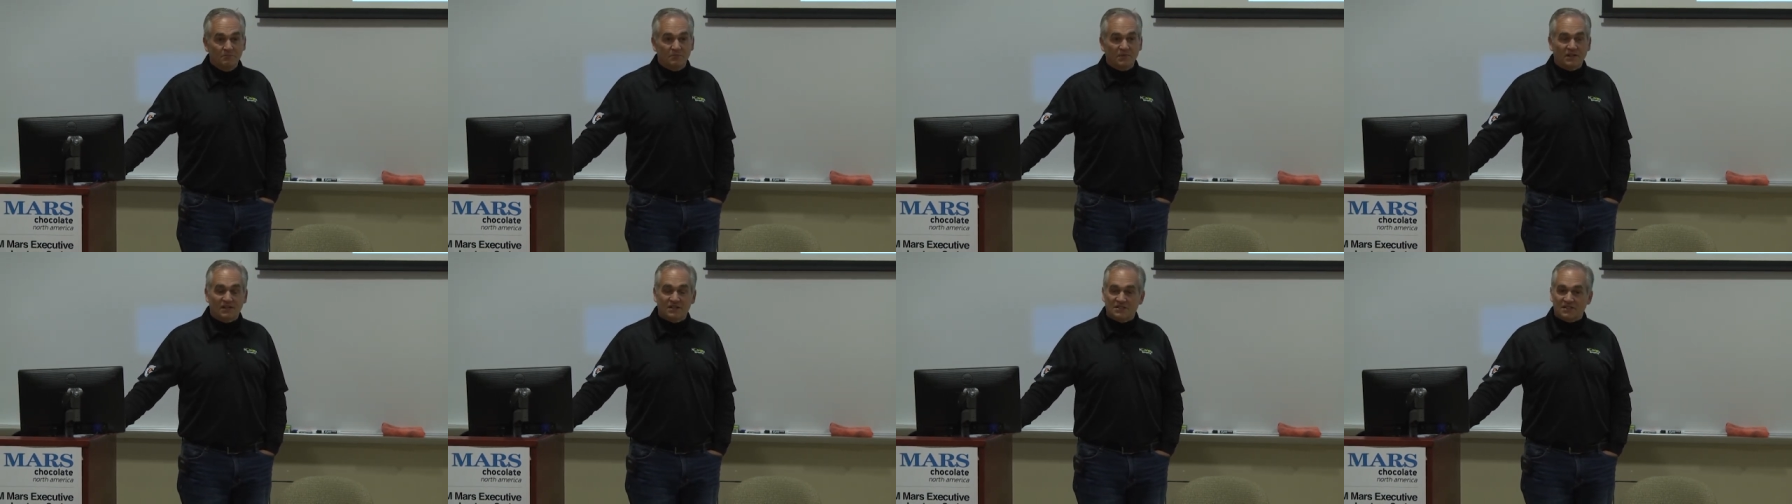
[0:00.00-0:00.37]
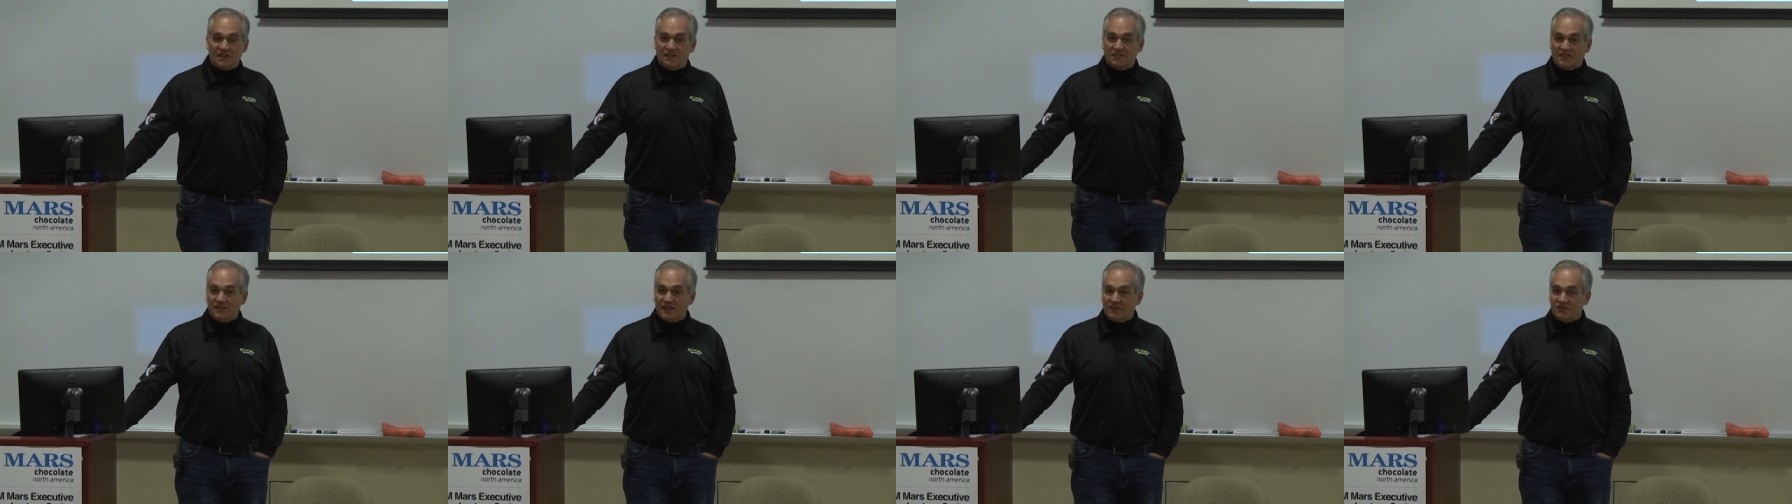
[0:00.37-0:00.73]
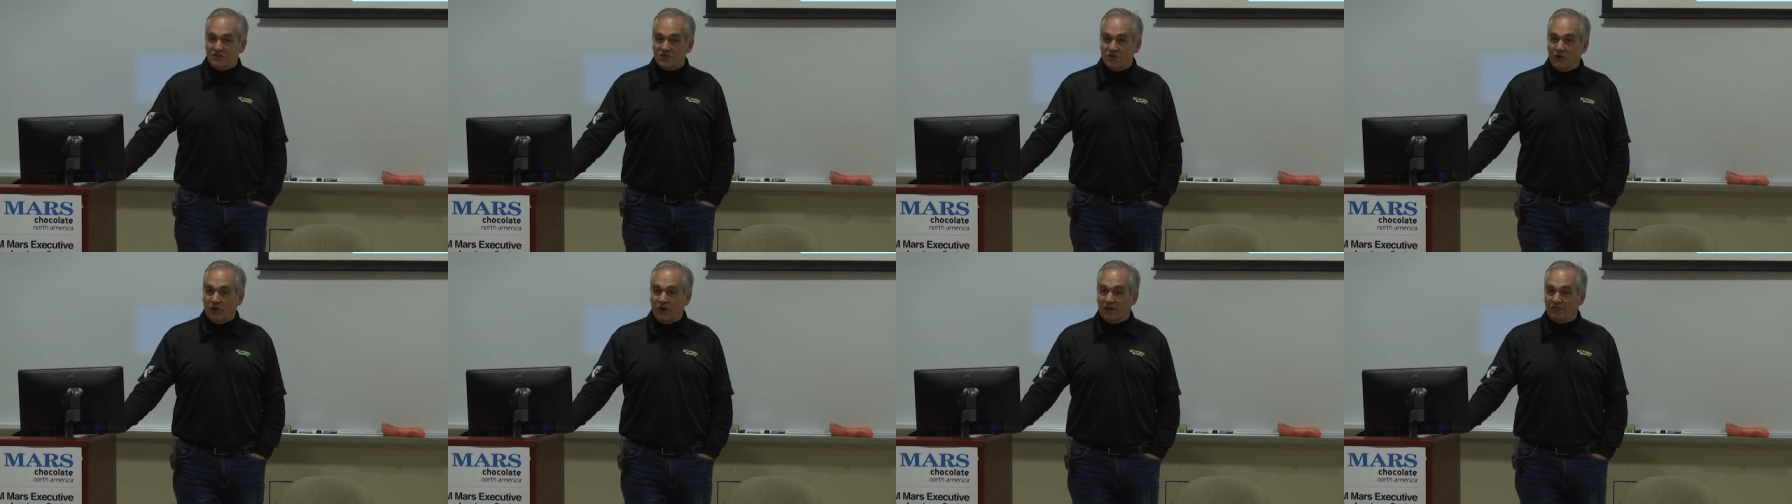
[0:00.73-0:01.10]
Because I think
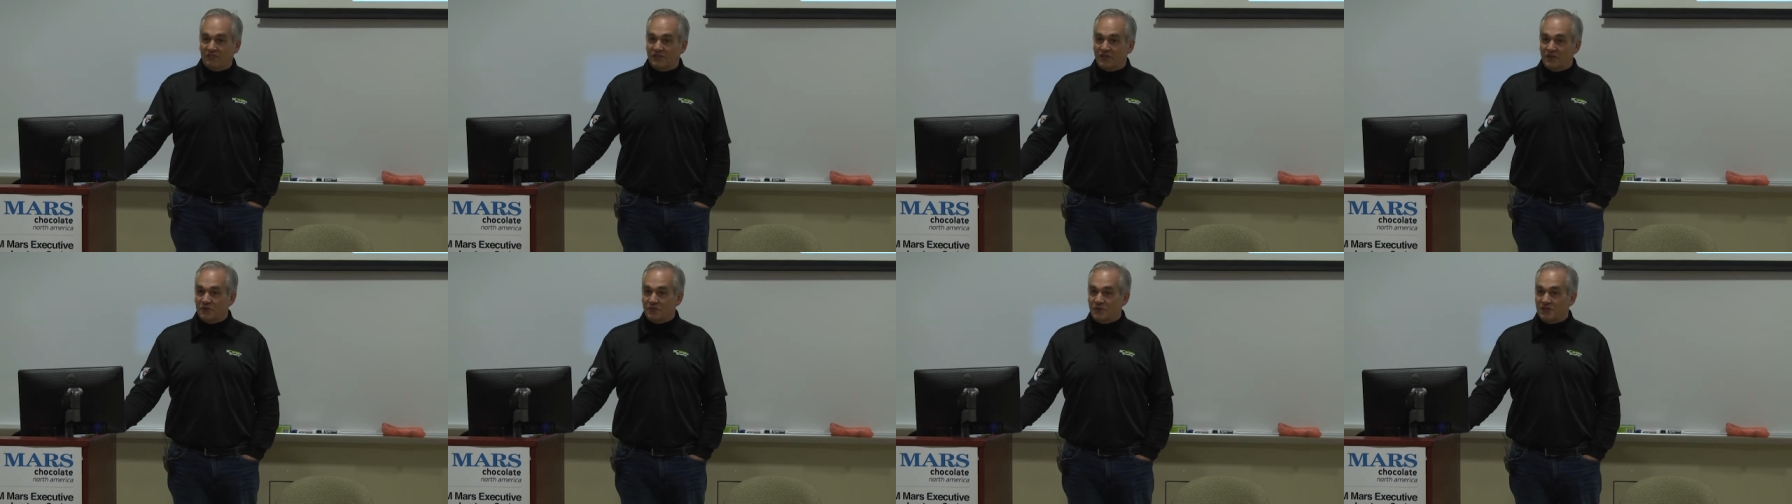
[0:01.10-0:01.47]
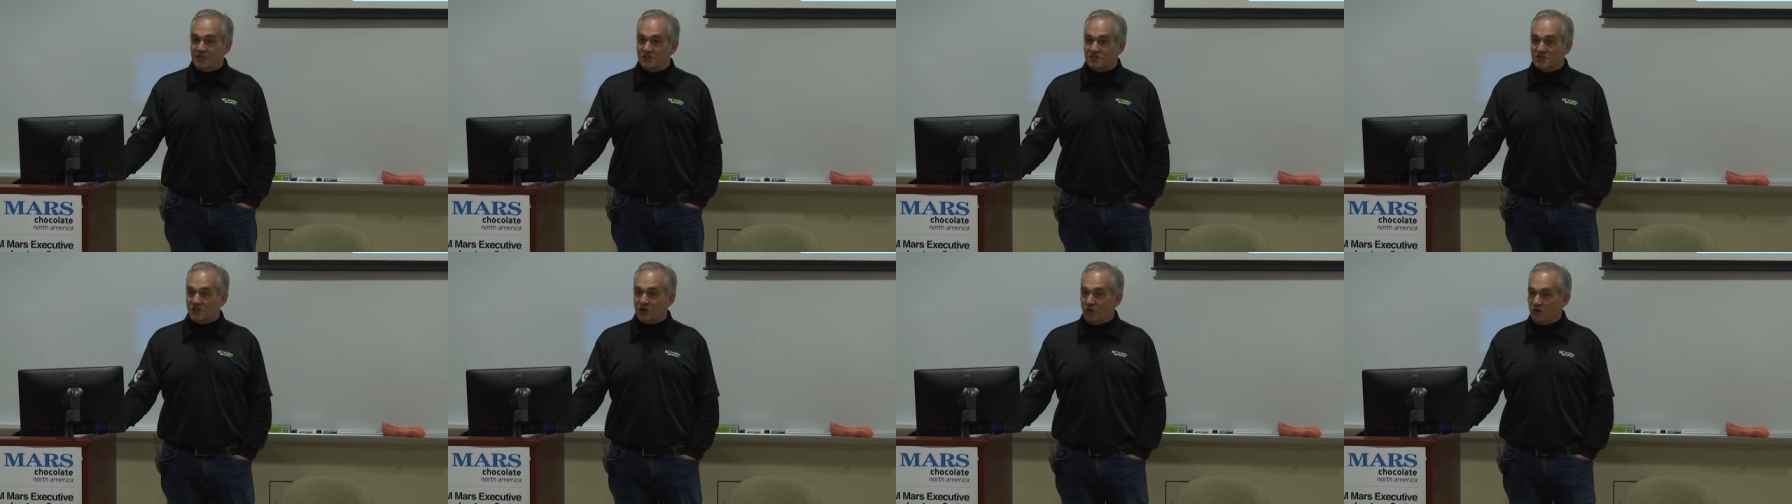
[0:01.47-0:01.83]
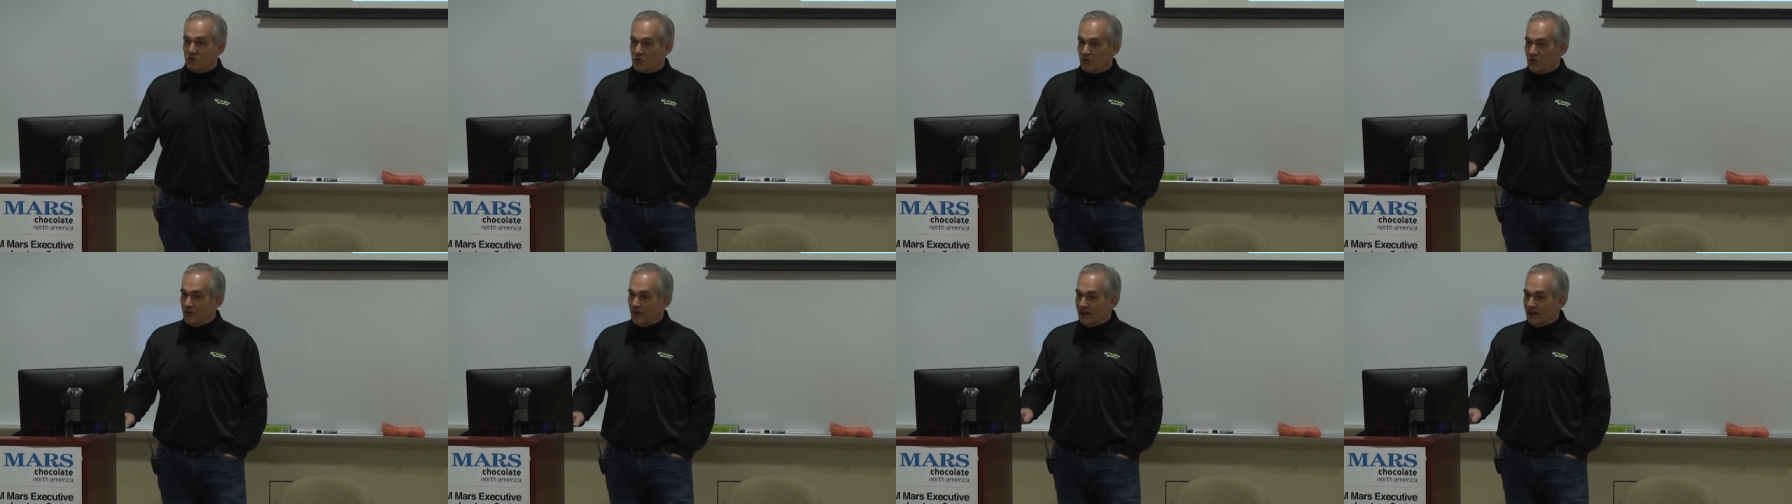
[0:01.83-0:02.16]
too often we just go through